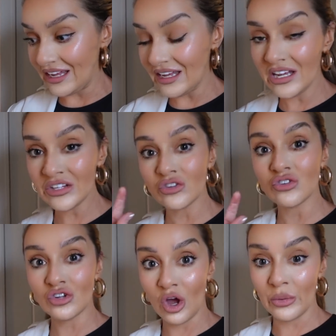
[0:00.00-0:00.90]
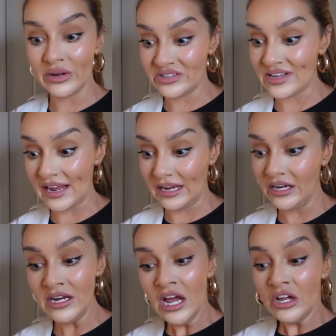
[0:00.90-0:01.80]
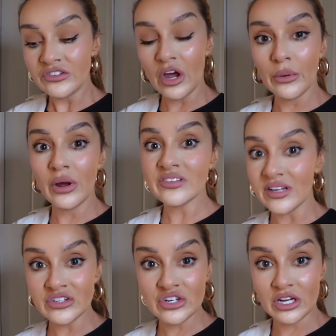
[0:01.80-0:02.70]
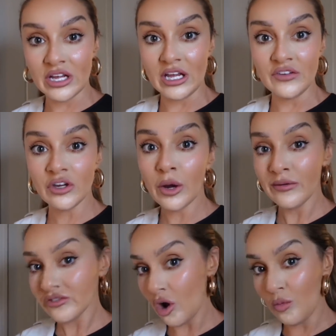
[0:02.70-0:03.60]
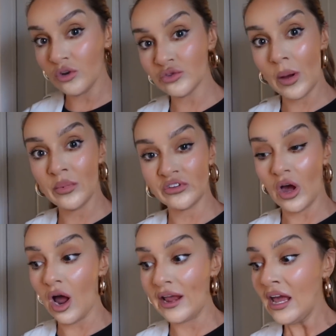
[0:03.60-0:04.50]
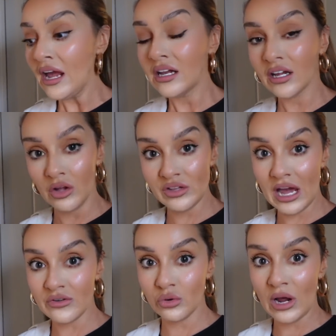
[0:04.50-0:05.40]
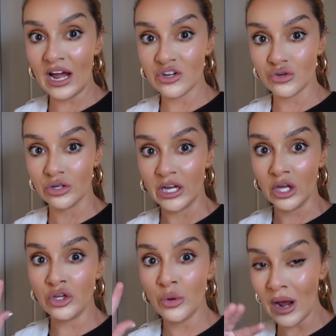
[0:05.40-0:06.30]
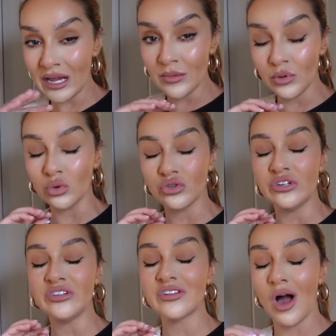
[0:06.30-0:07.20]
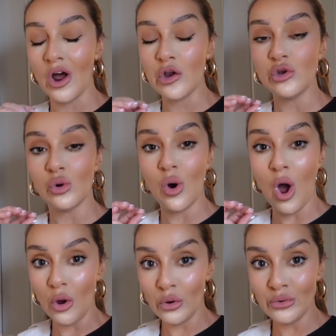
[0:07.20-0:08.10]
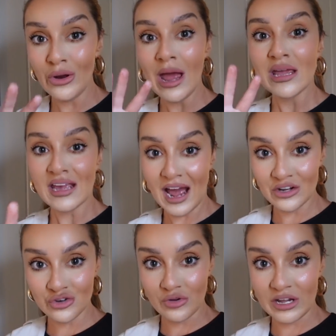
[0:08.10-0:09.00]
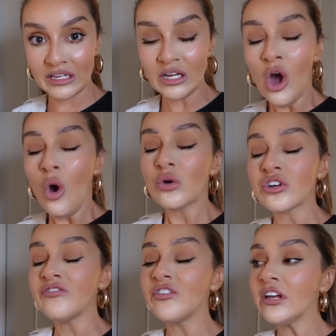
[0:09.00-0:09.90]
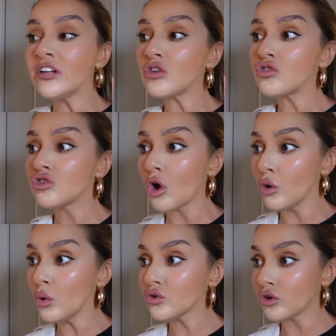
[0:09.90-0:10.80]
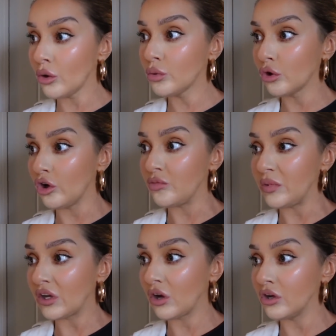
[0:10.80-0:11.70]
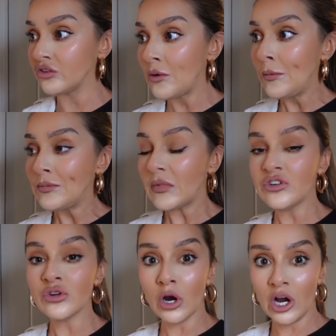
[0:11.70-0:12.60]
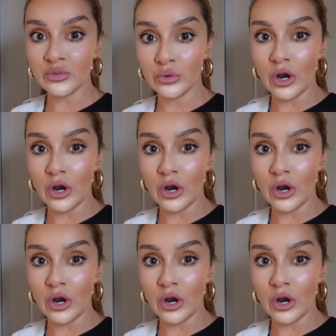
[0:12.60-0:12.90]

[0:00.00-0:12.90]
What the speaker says: it is so insane. So essentially, if you go over to Omlet's website, click on the outdoor cat tree, you are able to design your own cat tree, which I think is so, so good, because as you guys will